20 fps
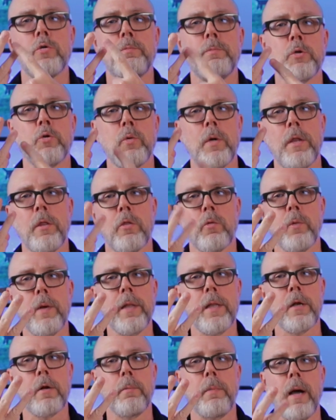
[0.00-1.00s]
between three
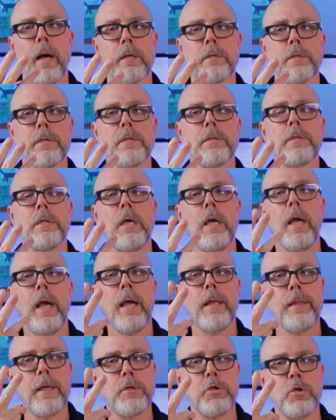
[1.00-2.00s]
litter boxes.
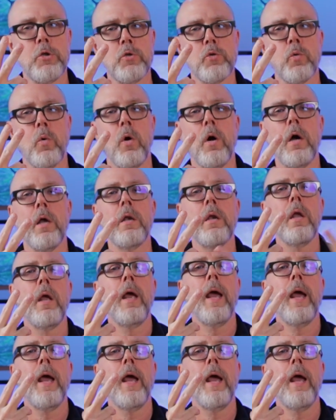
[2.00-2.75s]
They choose one.